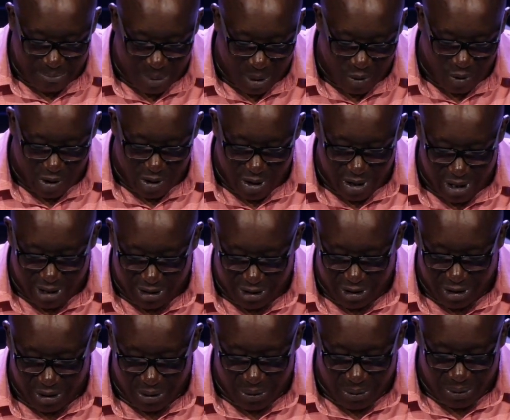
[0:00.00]
a word or
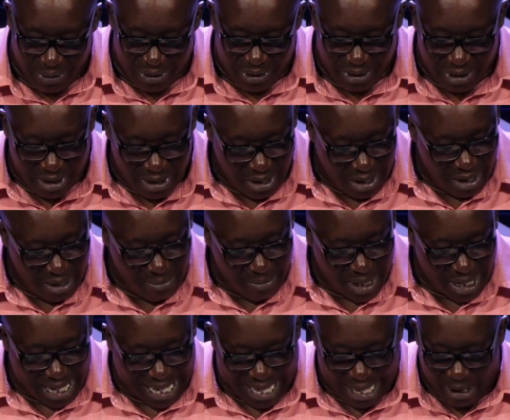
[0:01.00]
two, but
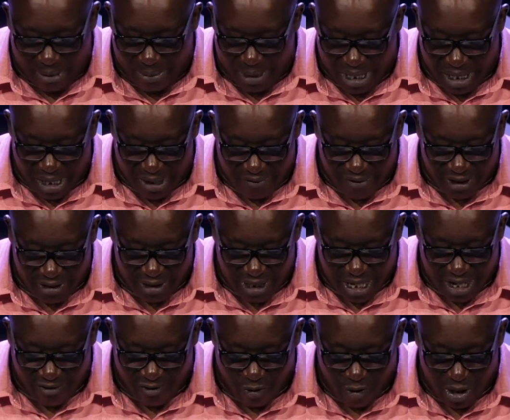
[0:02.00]
how many of us
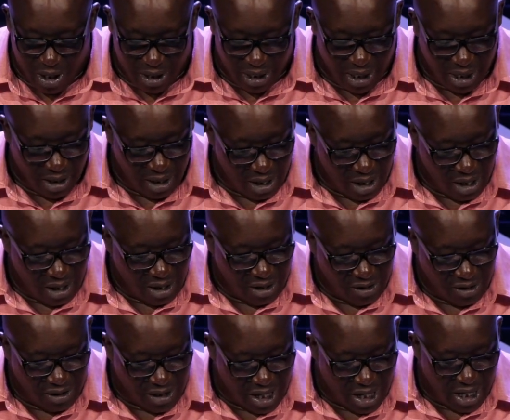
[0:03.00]
have really
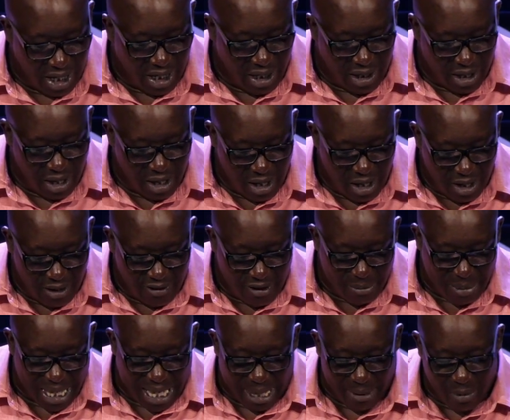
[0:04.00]
studied the
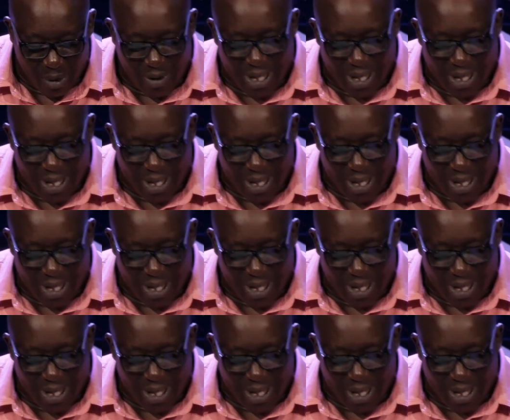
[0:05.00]
Bible?